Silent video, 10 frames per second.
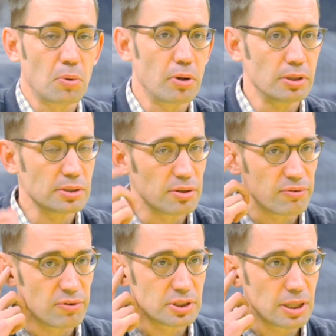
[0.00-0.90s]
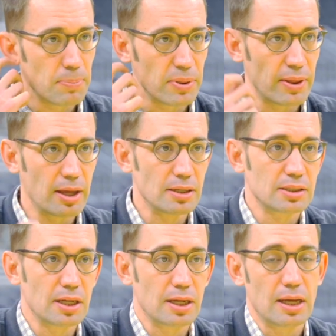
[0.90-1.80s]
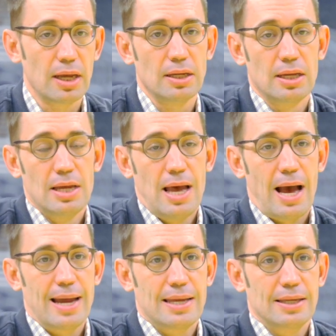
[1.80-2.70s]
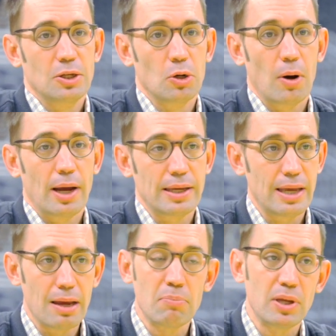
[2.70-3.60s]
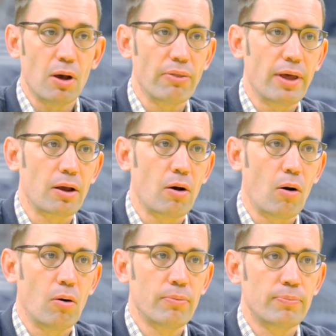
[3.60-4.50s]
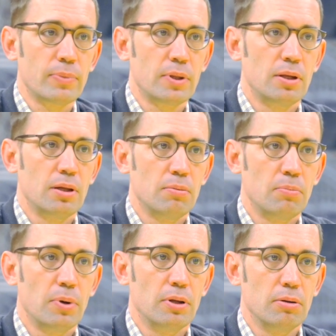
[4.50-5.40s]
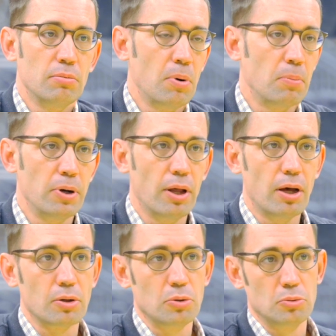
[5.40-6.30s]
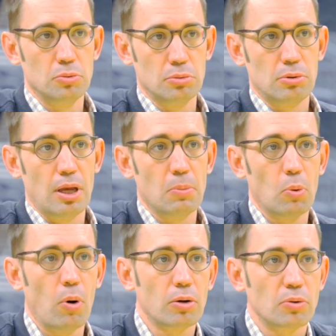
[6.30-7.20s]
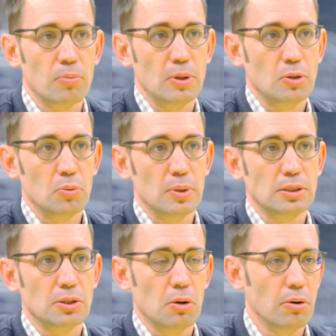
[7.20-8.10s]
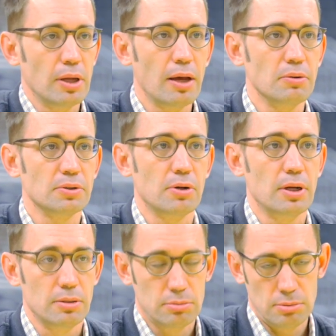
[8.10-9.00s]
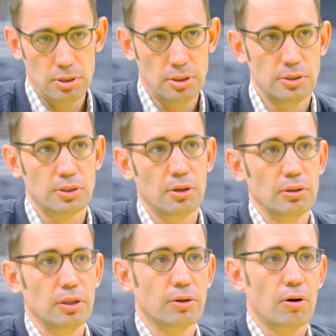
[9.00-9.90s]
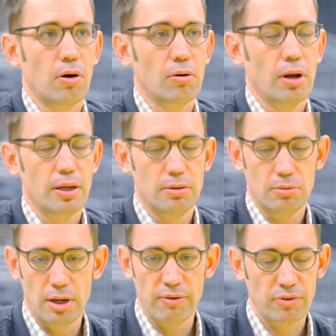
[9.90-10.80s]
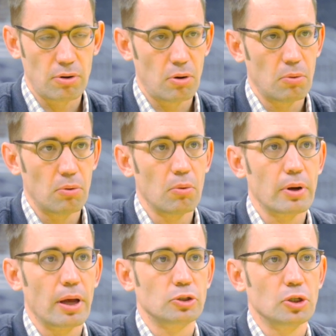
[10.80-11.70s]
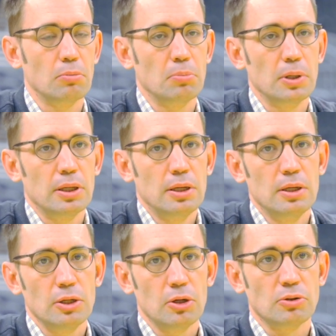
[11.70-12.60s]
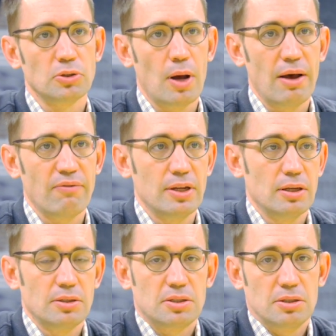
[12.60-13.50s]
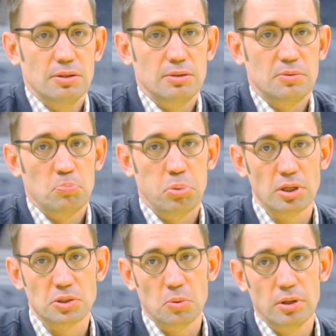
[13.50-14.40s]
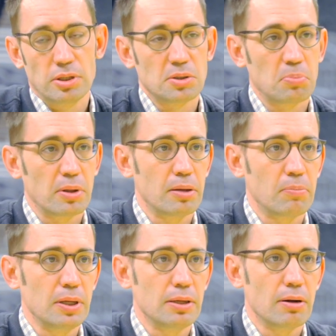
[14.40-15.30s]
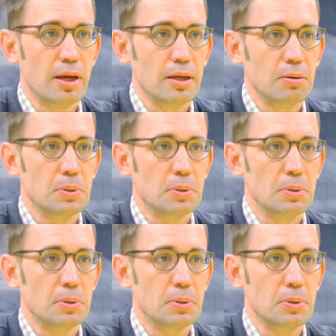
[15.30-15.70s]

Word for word: one is the first step in that, is saying, hey, I, you know, I can't be on that call. But remember Doug, who came and walked with me two weeks ago? Oh, yeah, he was great. He's going to lead the call, right? Right after the call, we'll, we'll catch up. But, you know, so having, it's it's plus one, it's a plan B, right? I